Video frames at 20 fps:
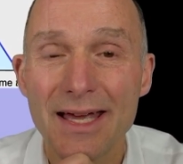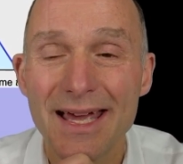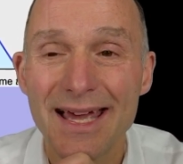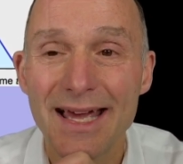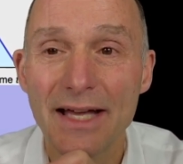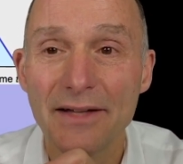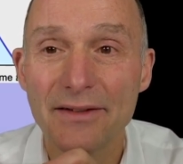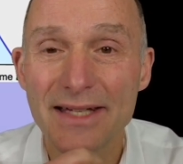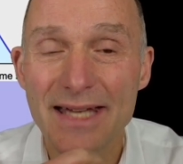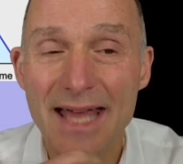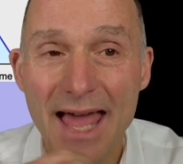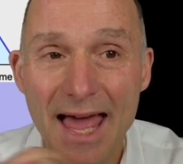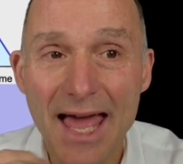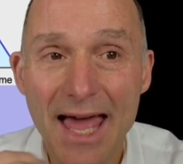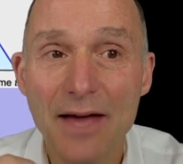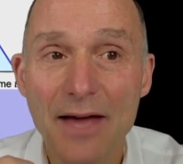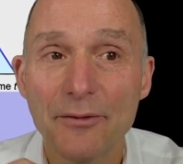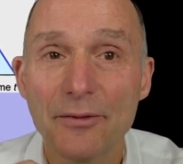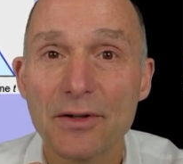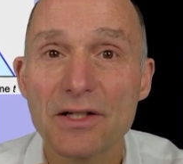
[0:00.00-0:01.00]
and the
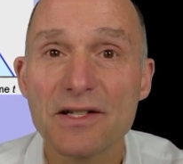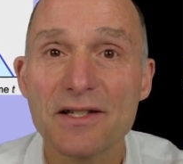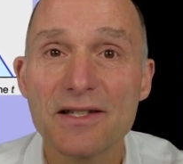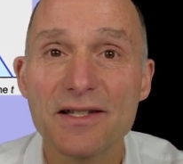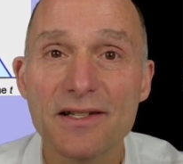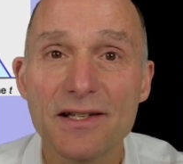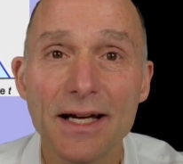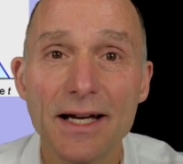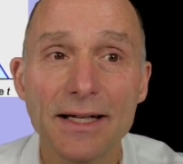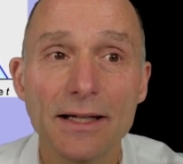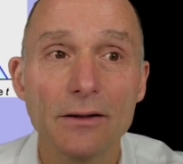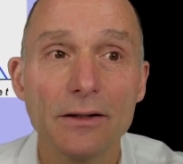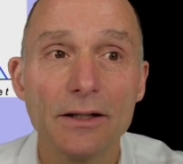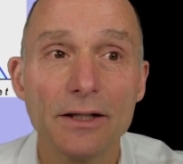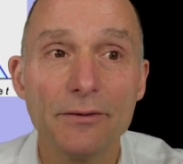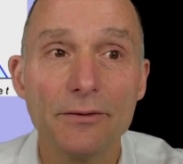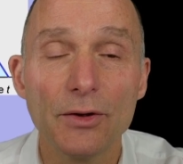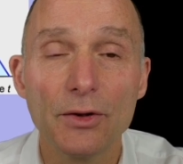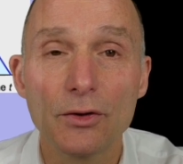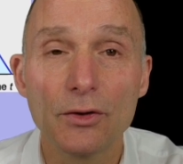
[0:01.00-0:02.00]
average cycle
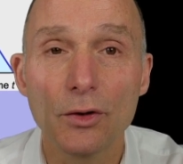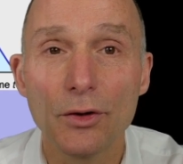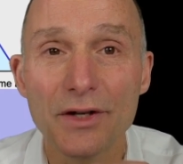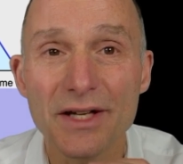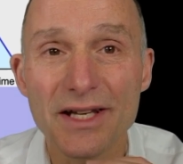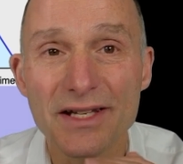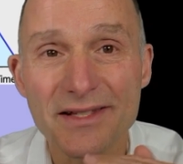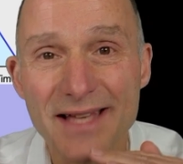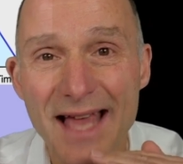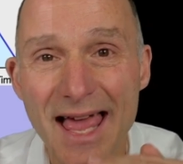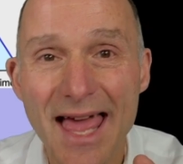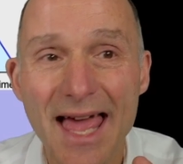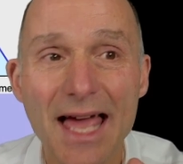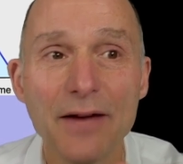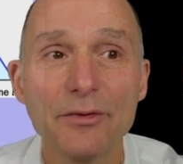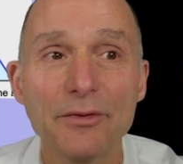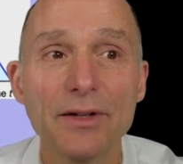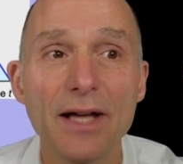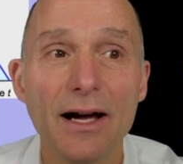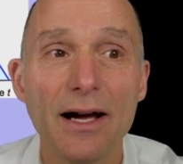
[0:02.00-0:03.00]
inventory is
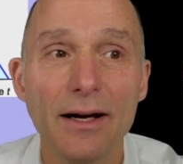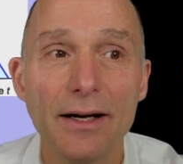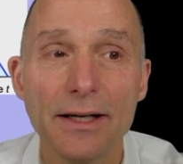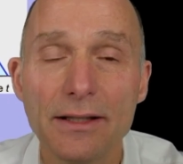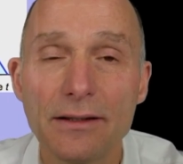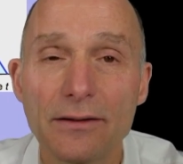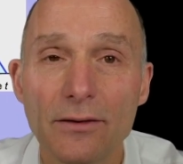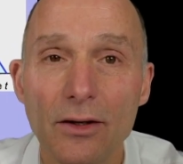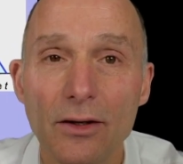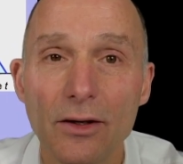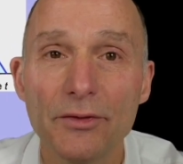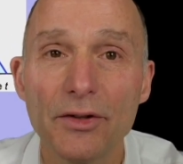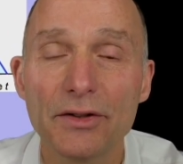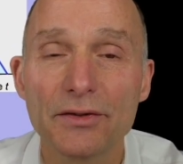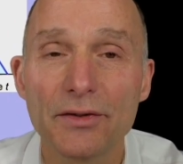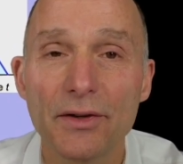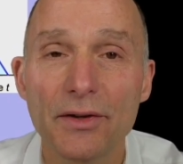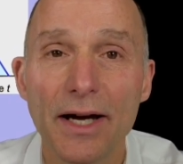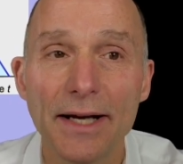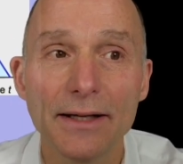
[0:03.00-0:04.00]
half the height of the
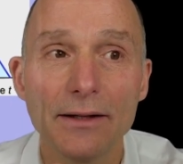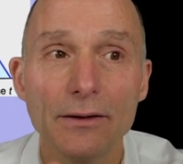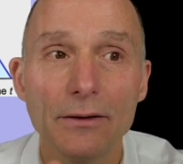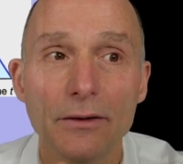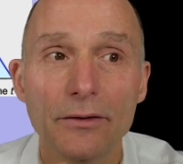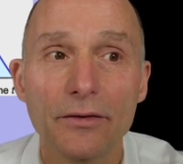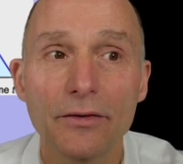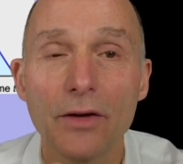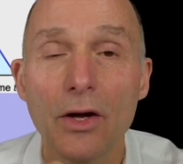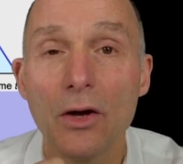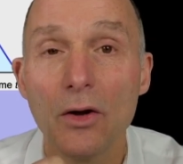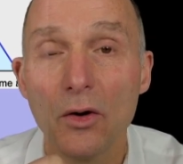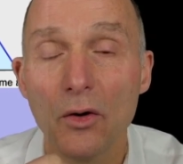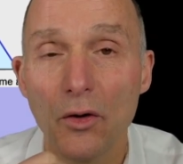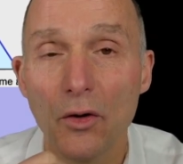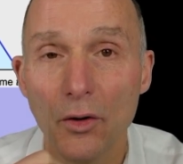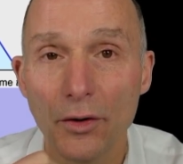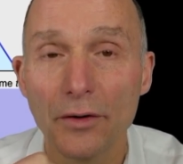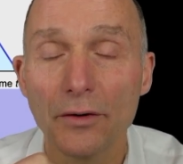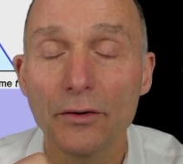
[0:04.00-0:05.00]
triangles,
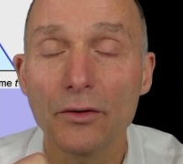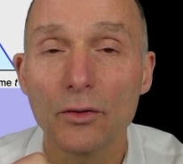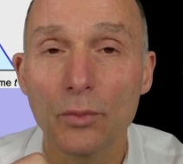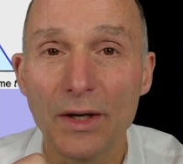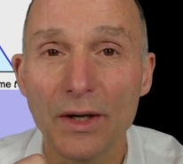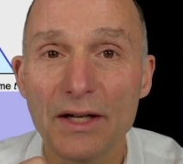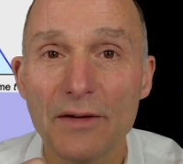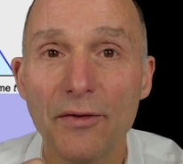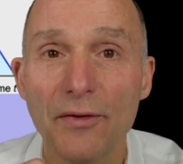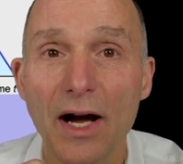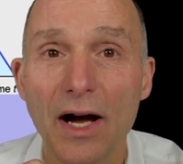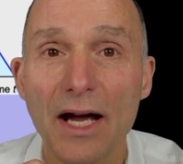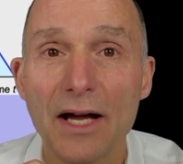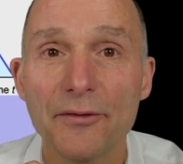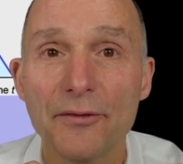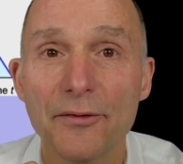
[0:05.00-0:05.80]
or 25.